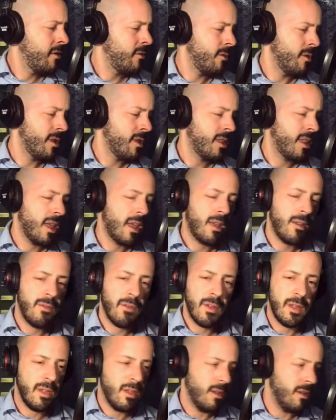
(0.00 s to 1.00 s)
With
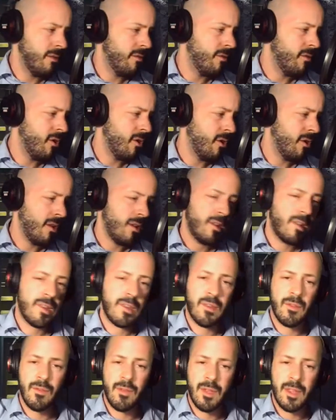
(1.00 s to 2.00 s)
every
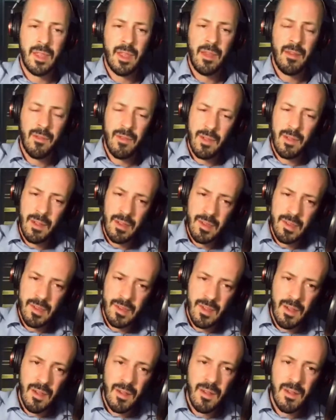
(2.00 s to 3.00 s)
voice, with every
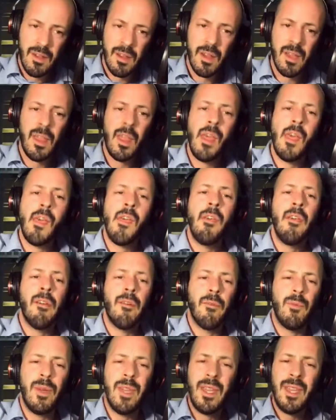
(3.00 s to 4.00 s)
song,
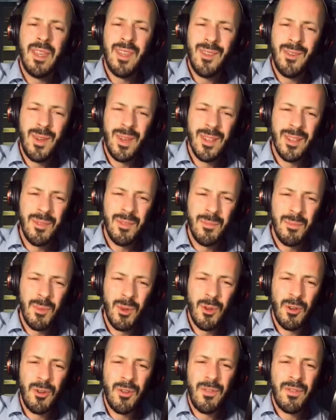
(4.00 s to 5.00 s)
we will
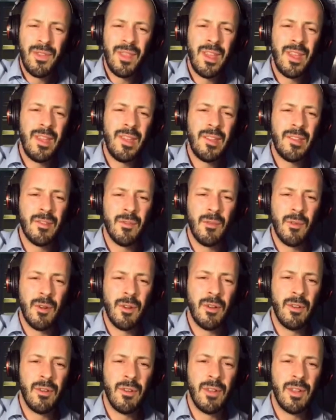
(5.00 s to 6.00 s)
move this
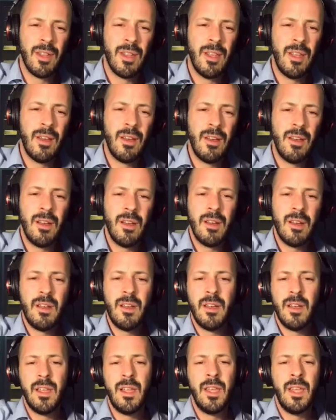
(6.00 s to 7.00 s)
world along,
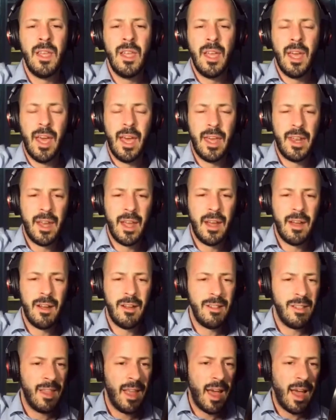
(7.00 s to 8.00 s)
and our
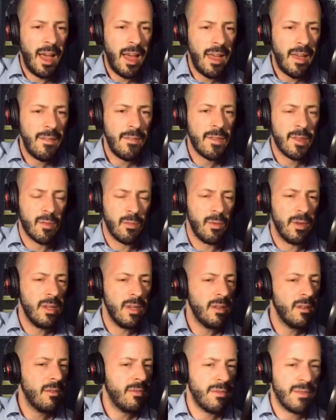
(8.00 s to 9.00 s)
lives
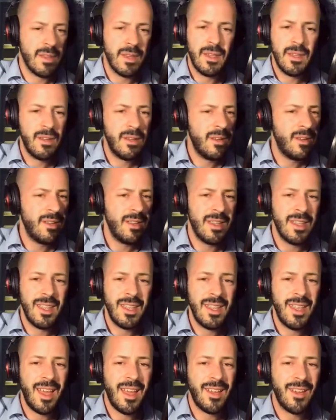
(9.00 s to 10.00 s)
will feel
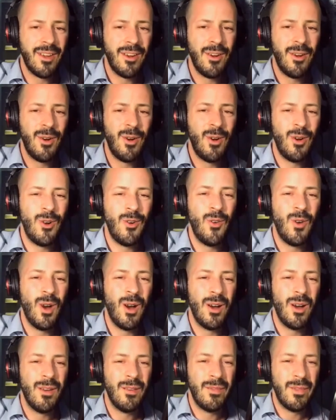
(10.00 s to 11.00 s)
the echo
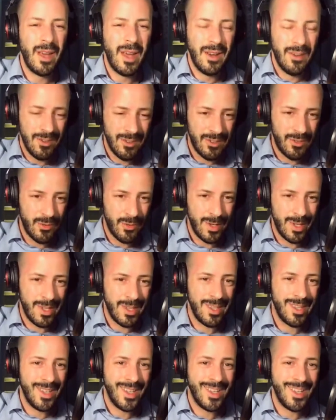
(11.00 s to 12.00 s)
of our
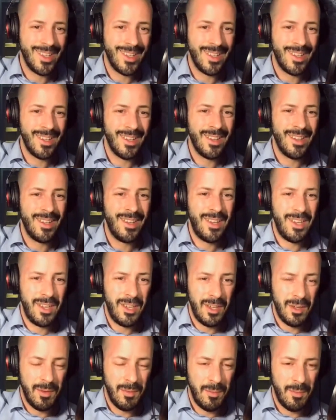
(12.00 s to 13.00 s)

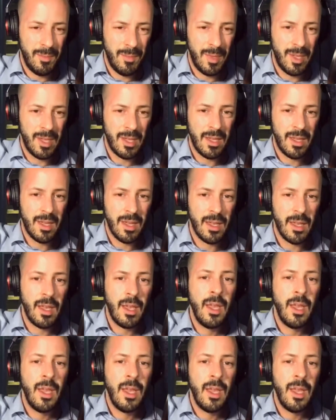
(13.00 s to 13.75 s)
dreaming,